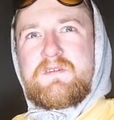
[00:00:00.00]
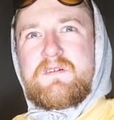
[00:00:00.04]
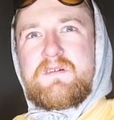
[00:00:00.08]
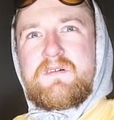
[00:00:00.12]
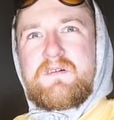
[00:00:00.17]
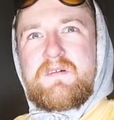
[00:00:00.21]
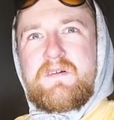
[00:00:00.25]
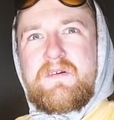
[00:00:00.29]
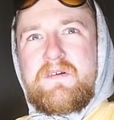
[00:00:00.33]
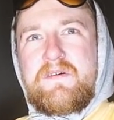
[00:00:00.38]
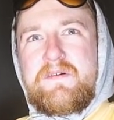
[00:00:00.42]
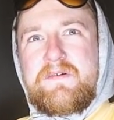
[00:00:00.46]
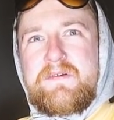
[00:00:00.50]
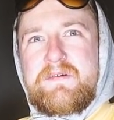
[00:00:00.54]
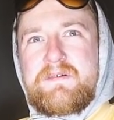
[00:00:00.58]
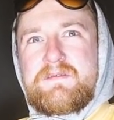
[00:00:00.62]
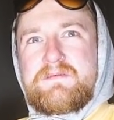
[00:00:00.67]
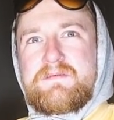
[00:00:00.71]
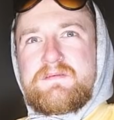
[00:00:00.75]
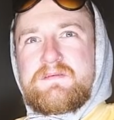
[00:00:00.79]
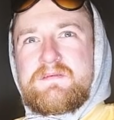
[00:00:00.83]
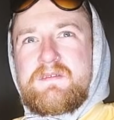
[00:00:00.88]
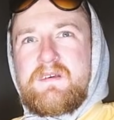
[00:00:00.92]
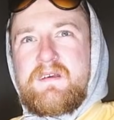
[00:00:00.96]
So it's down to
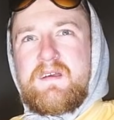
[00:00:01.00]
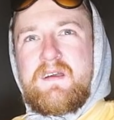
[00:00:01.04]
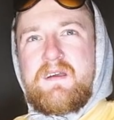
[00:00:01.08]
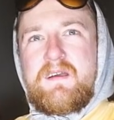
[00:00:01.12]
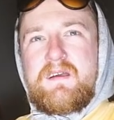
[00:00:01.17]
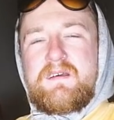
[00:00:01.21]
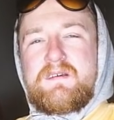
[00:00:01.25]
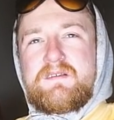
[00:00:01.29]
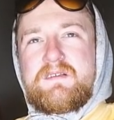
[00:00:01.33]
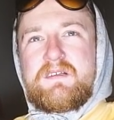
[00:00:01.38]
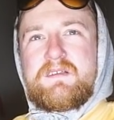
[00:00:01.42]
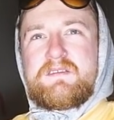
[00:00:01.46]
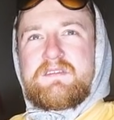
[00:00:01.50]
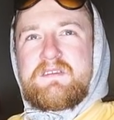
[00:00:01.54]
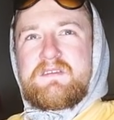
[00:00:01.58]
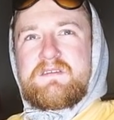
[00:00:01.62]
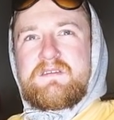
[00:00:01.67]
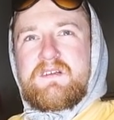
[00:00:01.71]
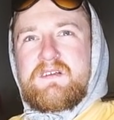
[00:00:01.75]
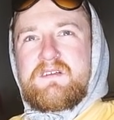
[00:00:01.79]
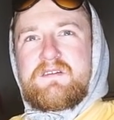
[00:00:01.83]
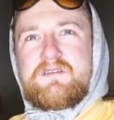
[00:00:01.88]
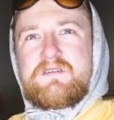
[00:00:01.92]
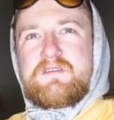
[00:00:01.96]
your sleep? He says
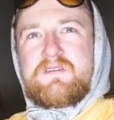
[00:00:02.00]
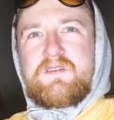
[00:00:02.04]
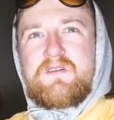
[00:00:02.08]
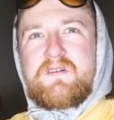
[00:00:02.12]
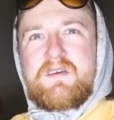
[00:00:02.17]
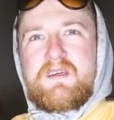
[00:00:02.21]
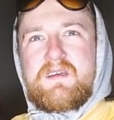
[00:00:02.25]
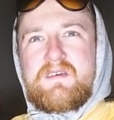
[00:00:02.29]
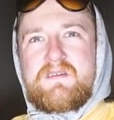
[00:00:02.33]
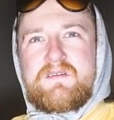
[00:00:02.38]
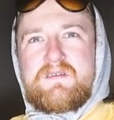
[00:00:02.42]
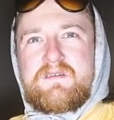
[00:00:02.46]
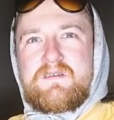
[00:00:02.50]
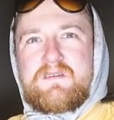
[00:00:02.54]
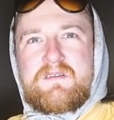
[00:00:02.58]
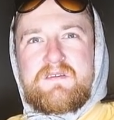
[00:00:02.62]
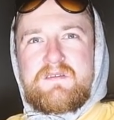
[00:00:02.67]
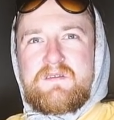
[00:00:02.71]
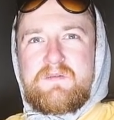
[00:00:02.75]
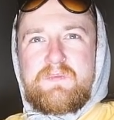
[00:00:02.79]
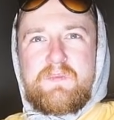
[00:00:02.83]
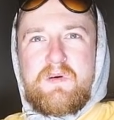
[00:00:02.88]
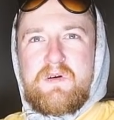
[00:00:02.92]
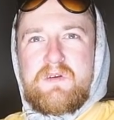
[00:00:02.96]
like you just not get
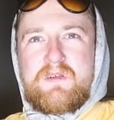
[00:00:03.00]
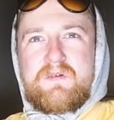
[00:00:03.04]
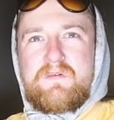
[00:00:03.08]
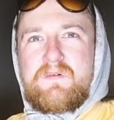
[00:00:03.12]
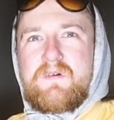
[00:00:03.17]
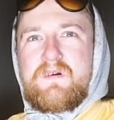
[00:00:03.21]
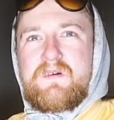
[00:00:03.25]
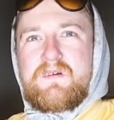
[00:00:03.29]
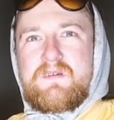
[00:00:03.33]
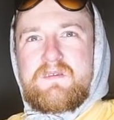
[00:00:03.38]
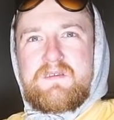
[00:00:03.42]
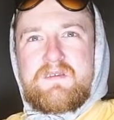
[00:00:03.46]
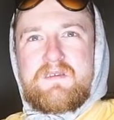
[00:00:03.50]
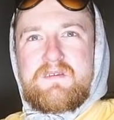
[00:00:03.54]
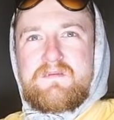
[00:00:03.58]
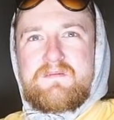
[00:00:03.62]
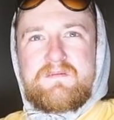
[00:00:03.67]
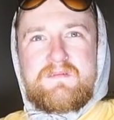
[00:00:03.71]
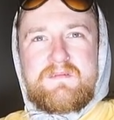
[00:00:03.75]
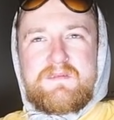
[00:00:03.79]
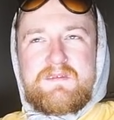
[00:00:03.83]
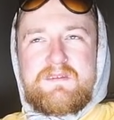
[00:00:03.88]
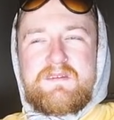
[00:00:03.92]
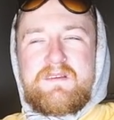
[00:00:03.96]
your body work.
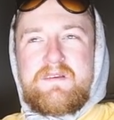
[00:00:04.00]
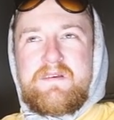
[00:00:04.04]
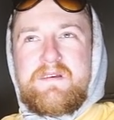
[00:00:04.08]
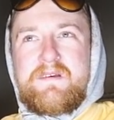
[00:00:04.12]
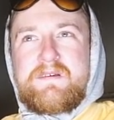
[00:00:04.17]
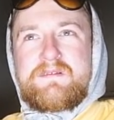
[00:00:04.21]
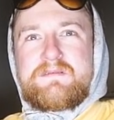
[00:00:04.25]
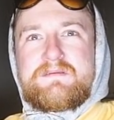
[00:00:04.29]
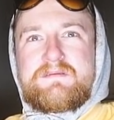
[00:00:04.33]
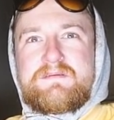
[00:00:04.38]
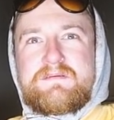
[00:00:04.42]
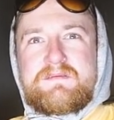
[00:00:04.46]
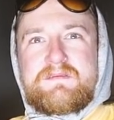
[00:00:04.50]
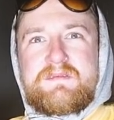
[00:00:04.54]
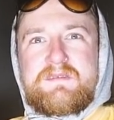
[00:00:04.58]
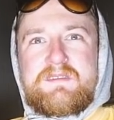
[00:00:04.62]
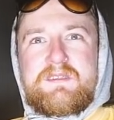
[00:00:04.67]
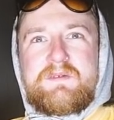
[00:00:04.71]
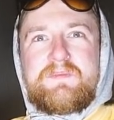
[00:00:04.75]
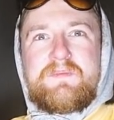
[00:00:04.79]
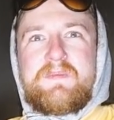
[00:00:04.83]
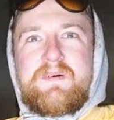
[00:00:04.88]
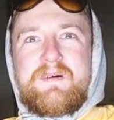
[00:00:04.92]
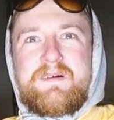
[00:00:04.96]
You need to quit that job,
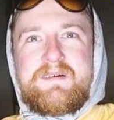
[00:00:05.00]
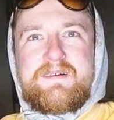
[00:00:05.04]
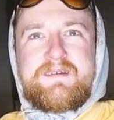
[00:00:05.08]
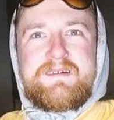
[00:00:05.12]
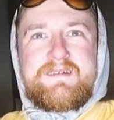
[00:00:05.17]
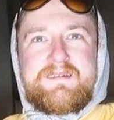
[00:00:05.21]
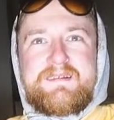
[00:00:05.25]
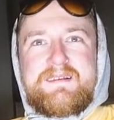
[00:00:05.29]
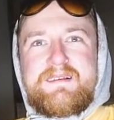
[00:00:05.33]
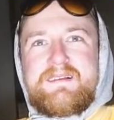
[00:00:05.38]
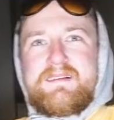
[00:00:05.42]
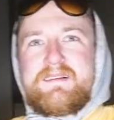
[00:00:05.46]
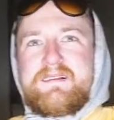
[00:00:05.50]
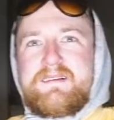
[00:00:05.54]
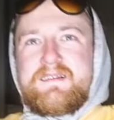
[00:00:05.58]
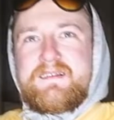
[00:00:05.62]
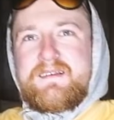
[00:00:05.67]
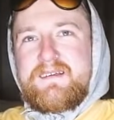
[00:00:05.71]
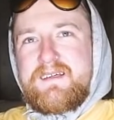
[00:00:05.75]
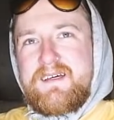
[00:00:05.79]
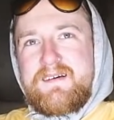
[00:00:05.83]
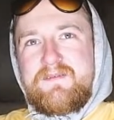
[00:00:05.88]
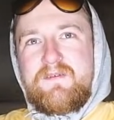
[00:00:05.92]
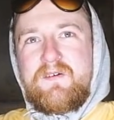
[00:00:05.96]
Norm. It's going to kill you.
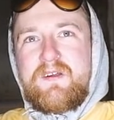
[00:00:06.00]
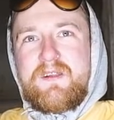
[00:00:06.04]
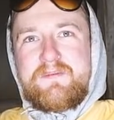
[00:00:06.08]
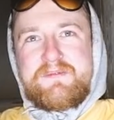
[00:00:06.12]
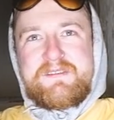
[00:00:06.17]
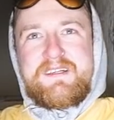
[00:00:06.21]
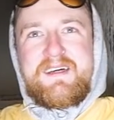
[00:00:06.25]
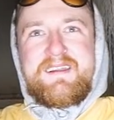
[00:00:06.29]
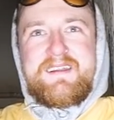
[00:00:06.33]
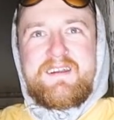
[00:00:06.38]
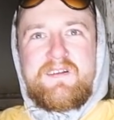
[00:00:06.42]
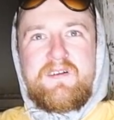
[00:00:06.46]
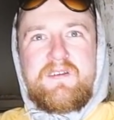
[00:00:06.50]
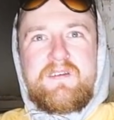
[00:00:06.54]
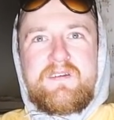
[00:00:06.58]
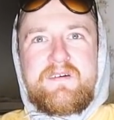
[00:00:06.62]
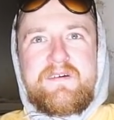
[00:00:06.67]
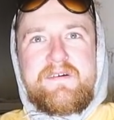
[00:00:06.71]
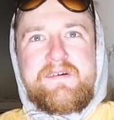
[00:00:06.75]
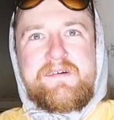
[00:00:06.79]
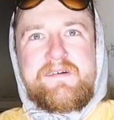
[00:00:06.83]
What, I'm signing on?